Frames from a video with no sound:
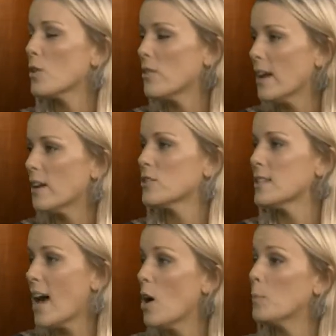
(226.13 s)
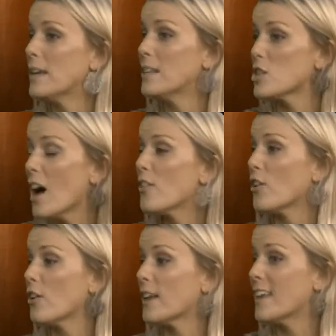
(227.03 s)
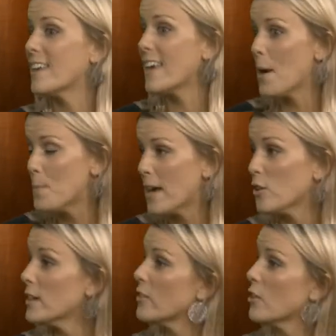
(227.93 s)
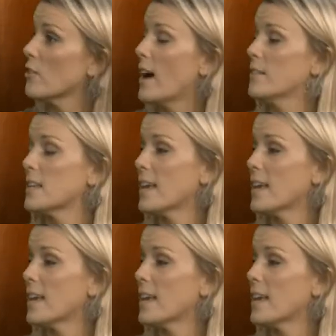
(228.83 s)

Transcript: We're there to help each other get better in their lives,